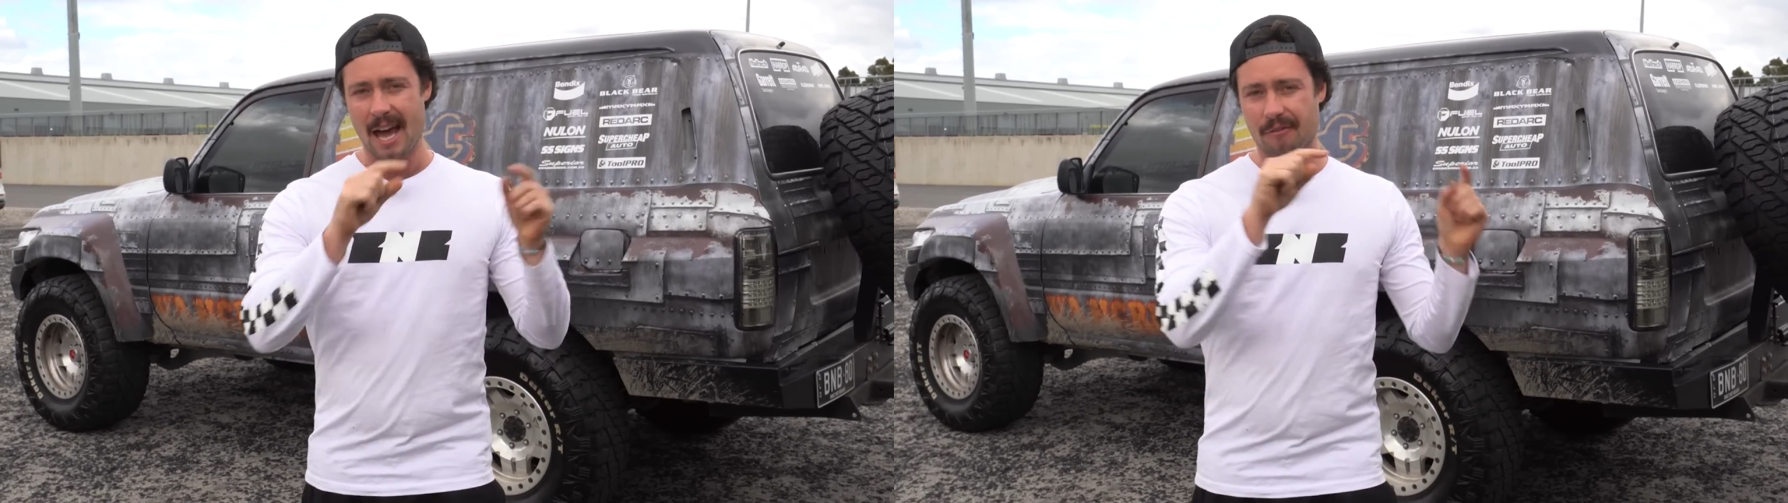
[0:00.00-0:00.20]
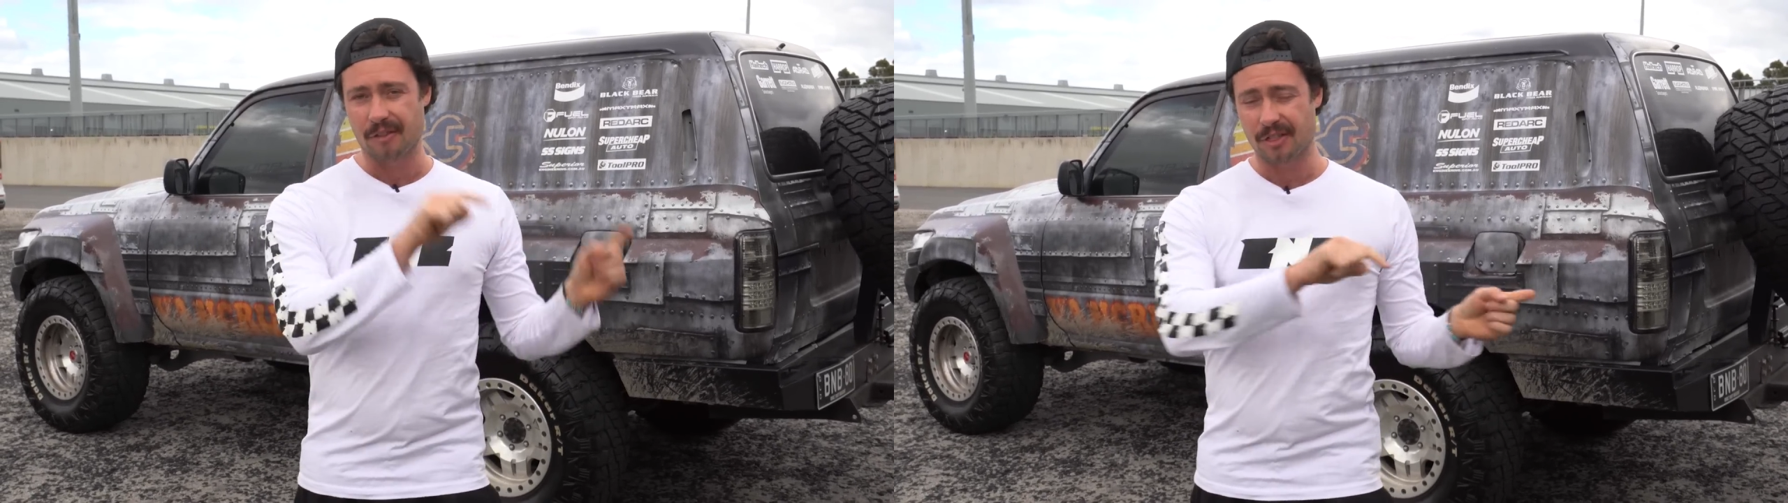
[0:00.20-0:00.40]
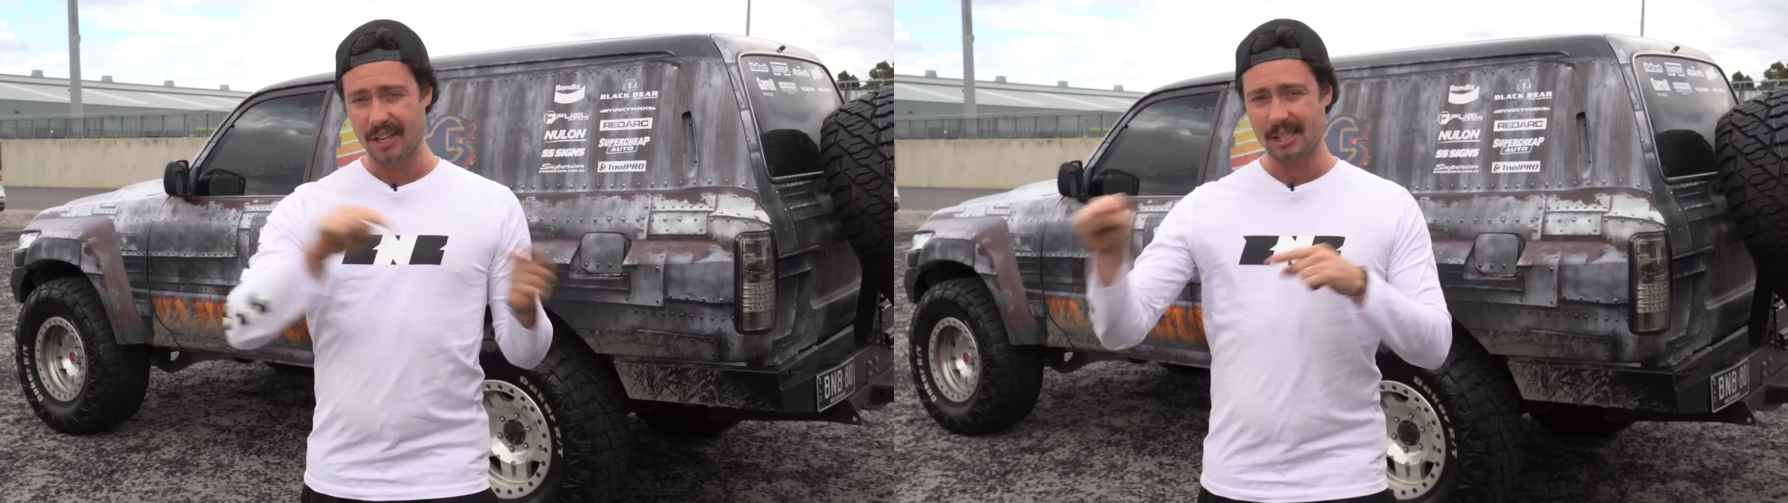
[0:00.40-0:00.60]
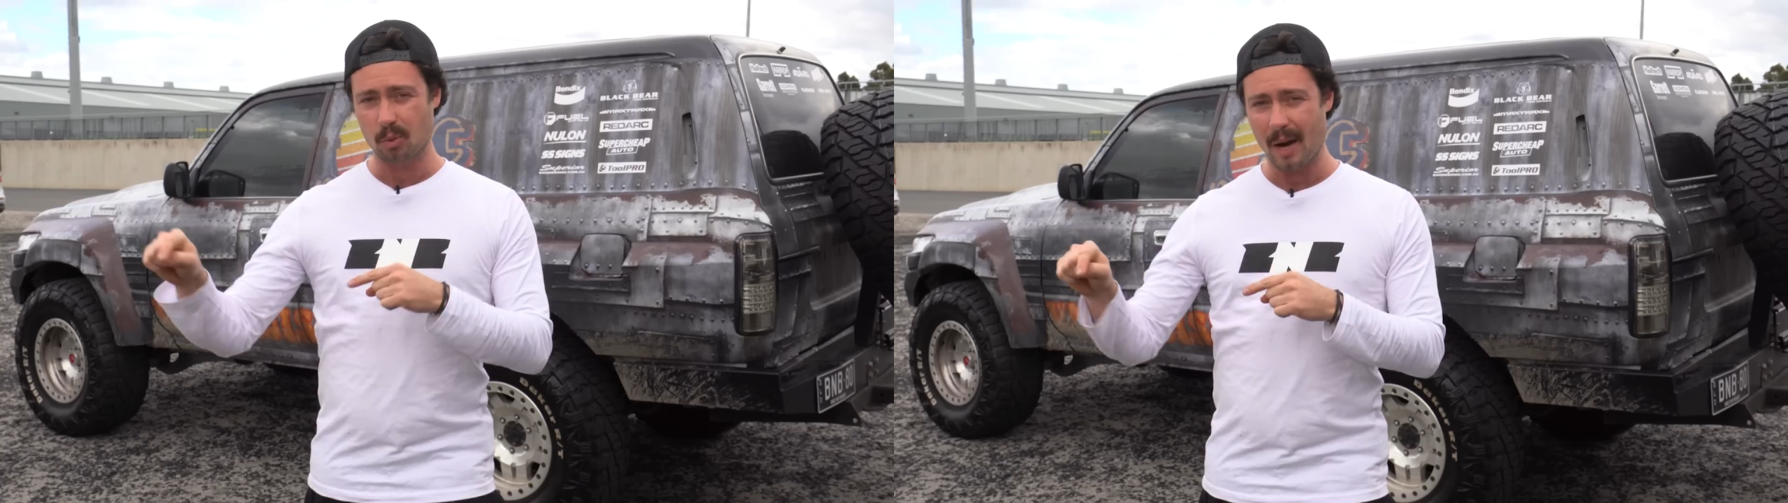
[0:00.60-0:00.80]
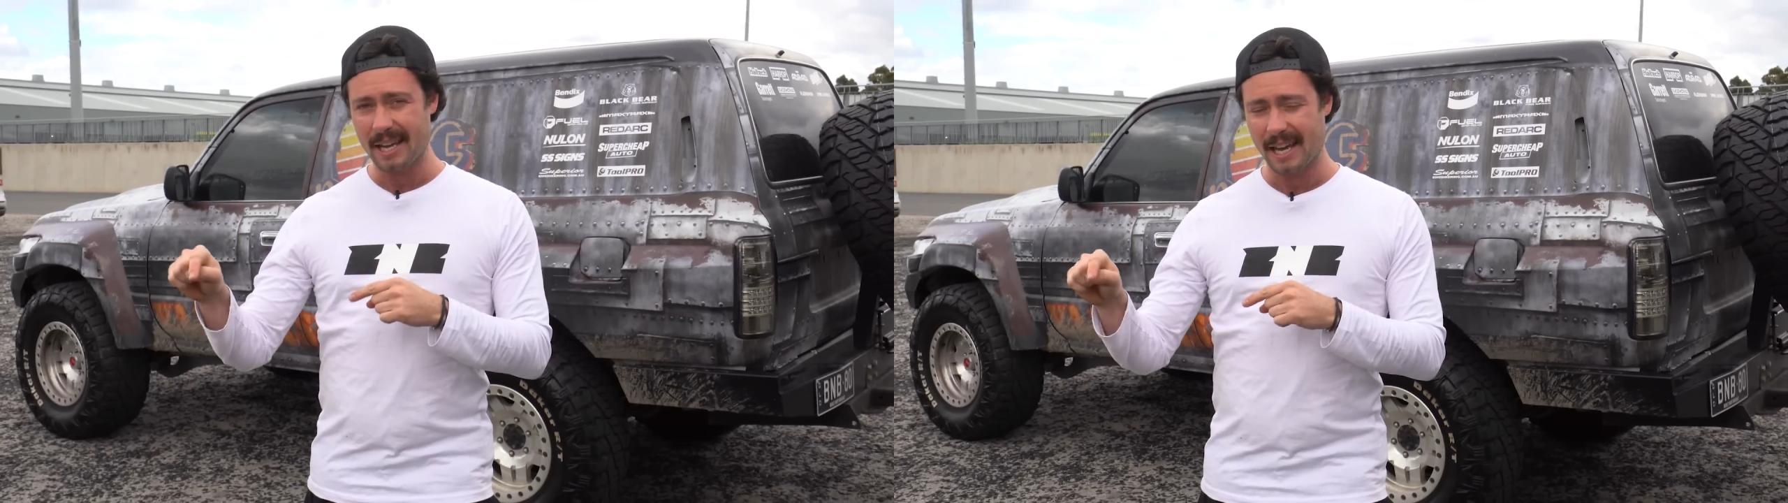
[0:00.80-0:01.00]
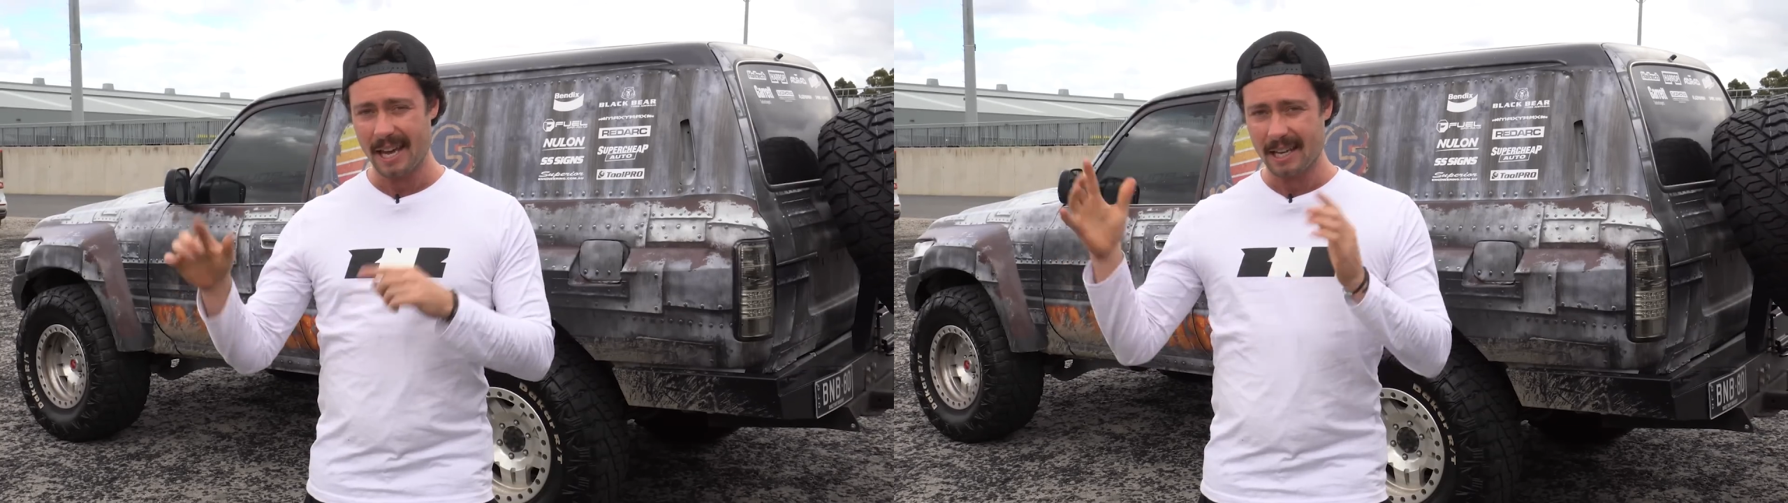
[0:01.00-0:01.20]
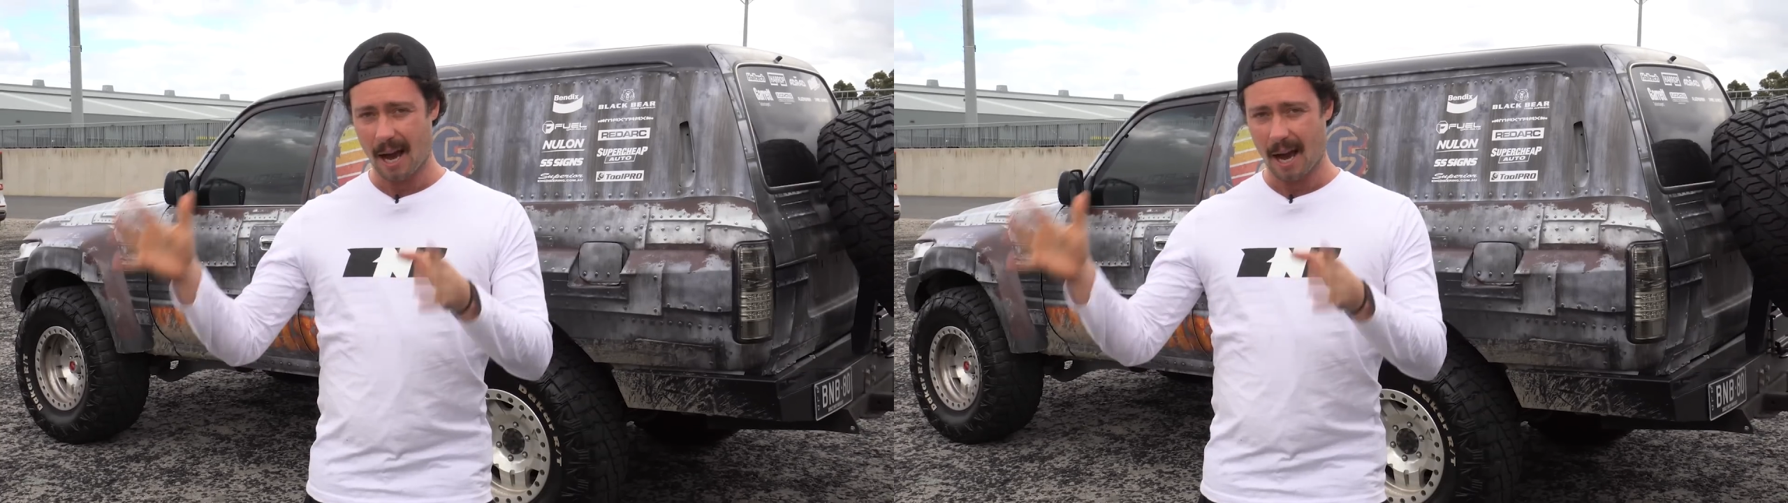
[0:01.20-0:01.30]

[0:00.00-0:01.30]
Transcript: And for this weekend